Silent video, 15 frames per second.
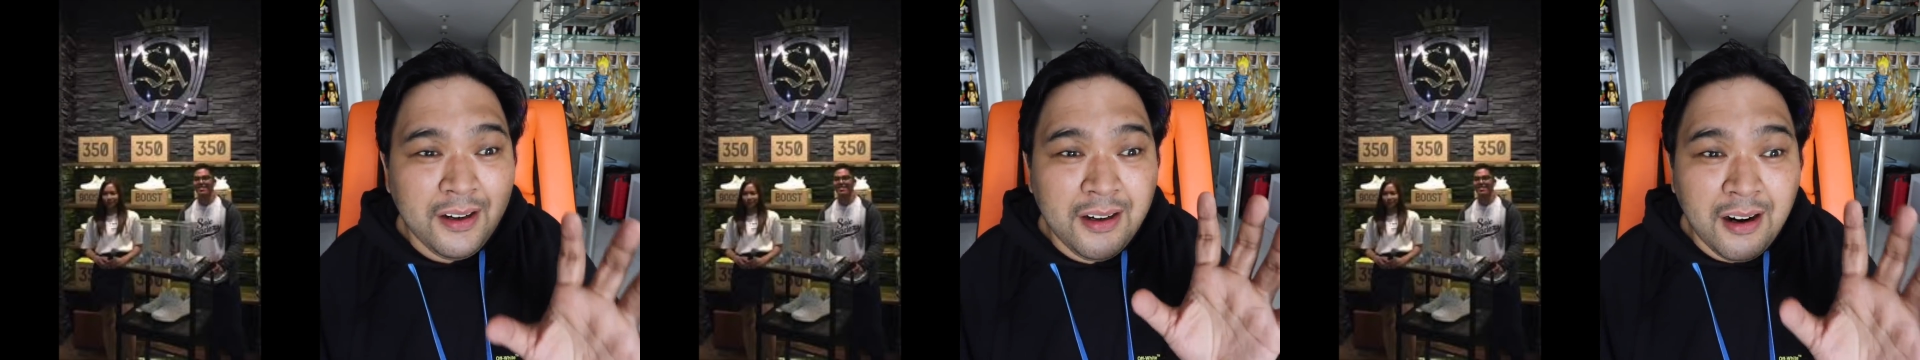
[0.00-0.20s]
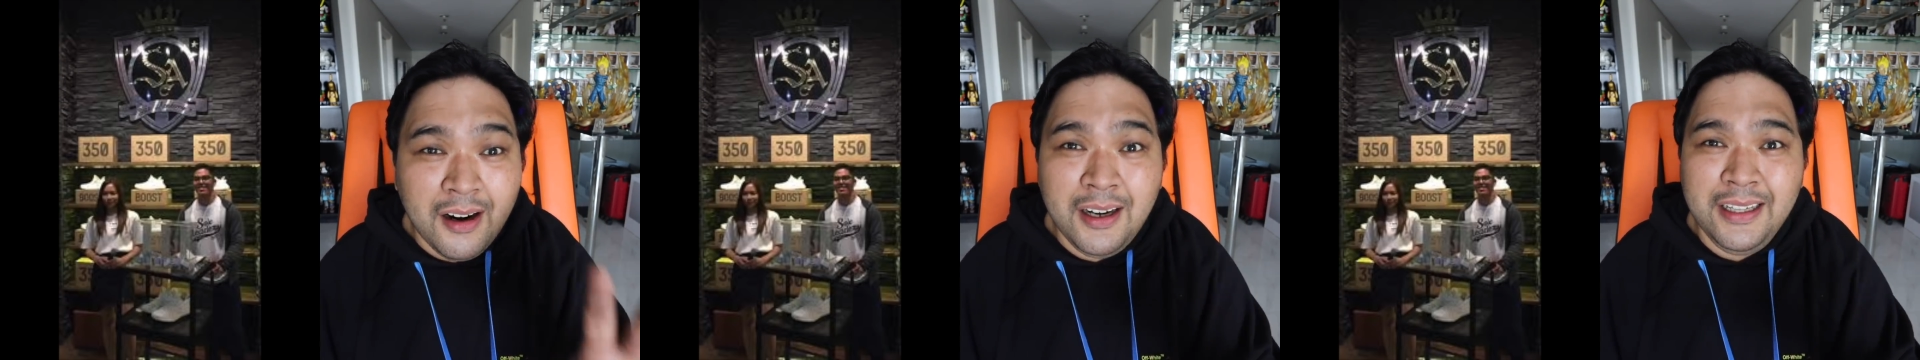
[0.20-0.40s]

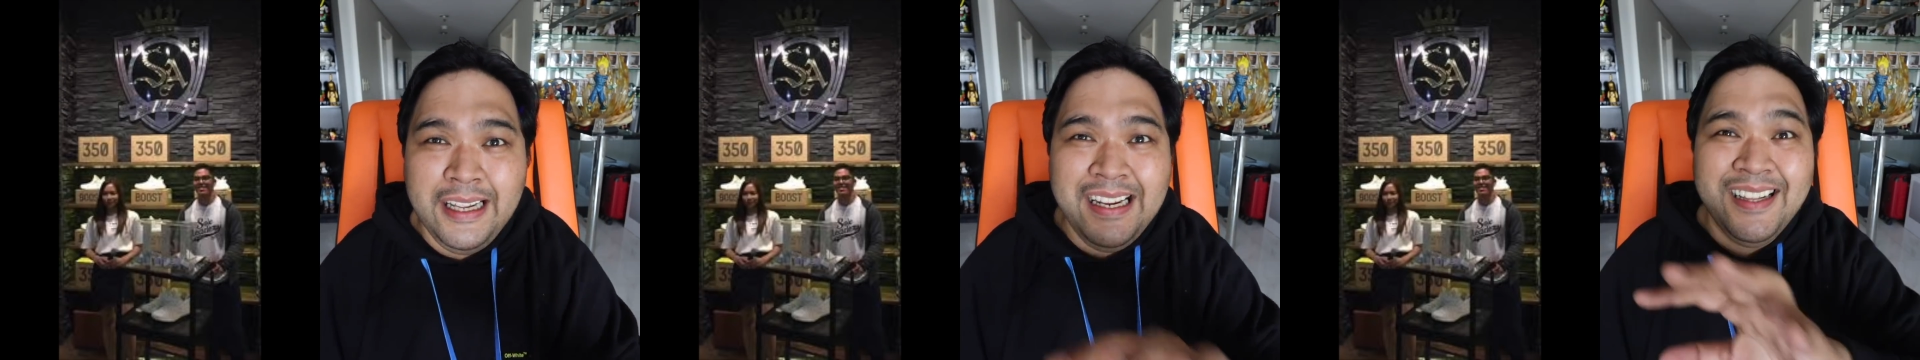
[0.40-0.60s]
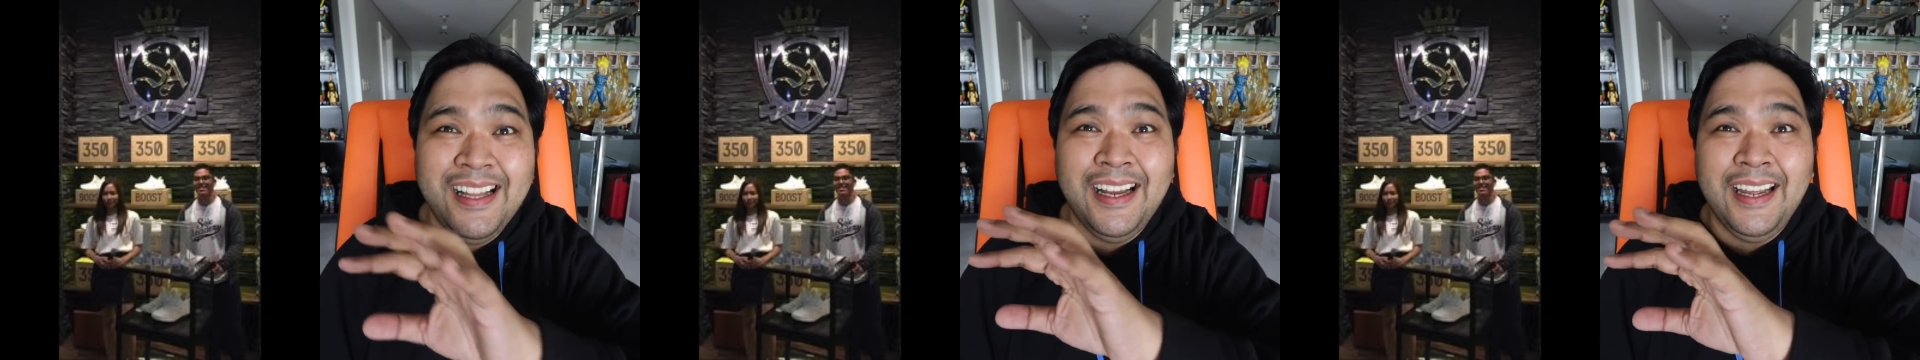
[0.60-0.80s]

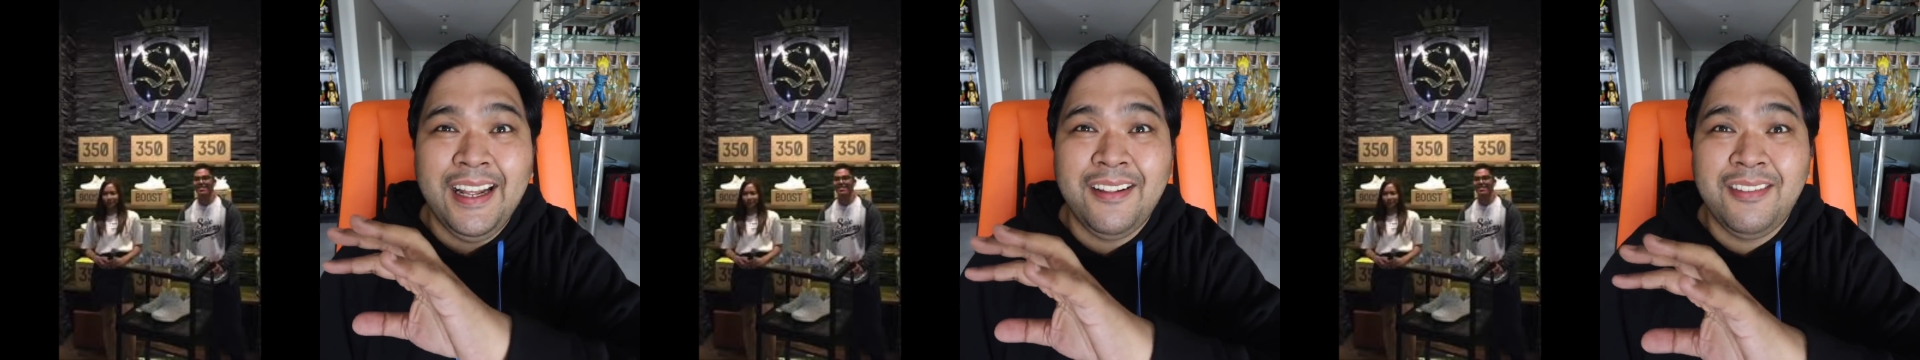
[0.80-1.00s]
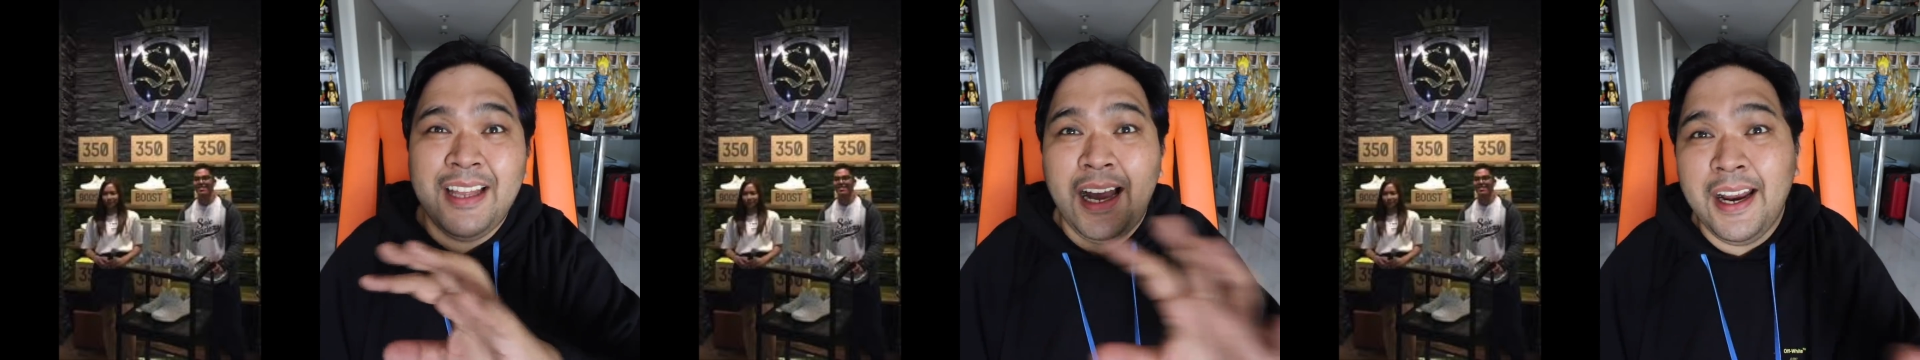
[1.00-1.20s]
guarding the
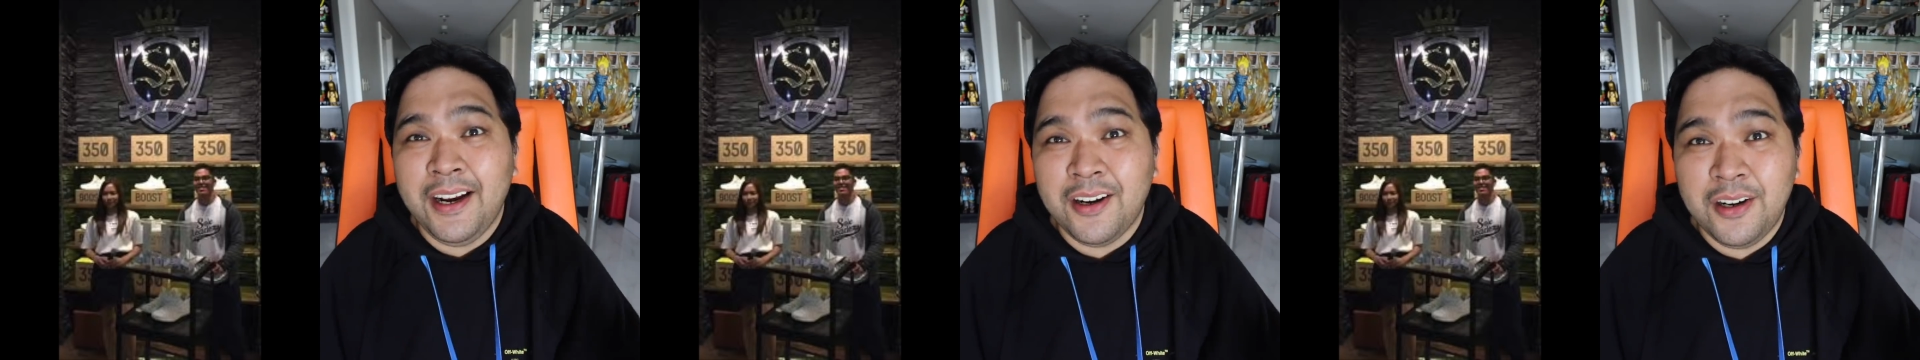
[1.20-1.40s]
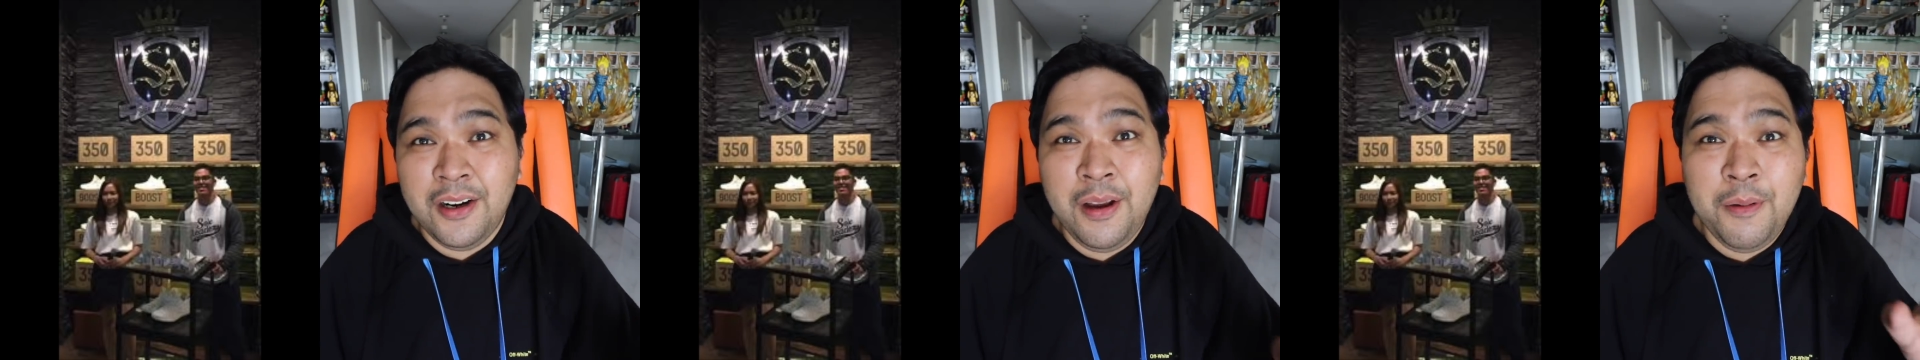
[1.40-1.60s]

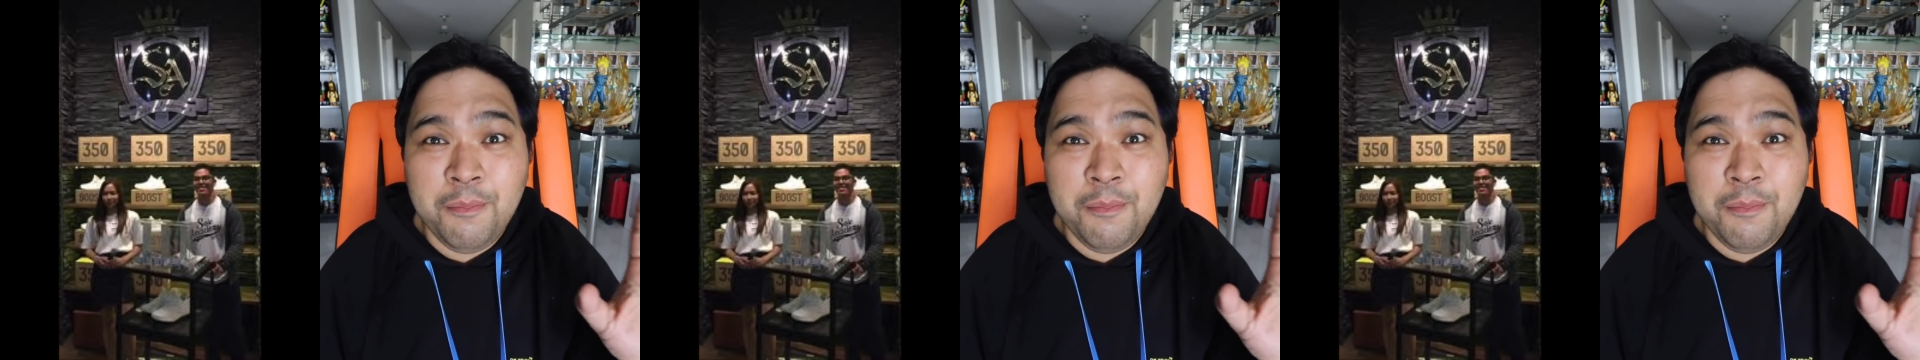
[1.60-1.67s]
entire